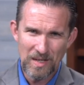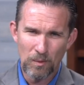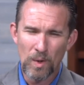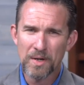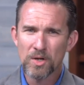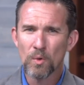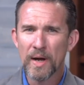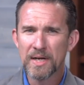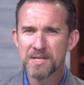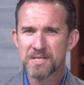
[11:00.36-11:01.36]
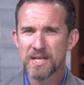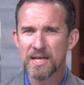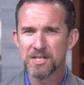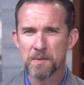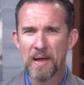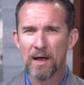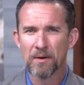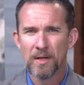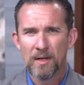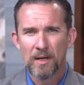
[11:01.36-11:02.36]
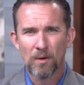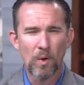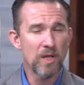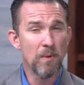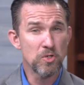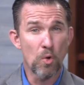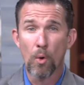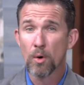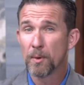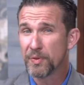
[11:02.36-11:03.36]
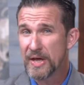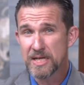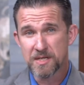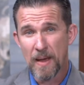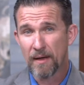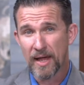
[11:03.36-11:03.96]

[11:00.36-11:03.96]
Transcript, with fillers: one of the greatest things about, uh, one of the most horrible things about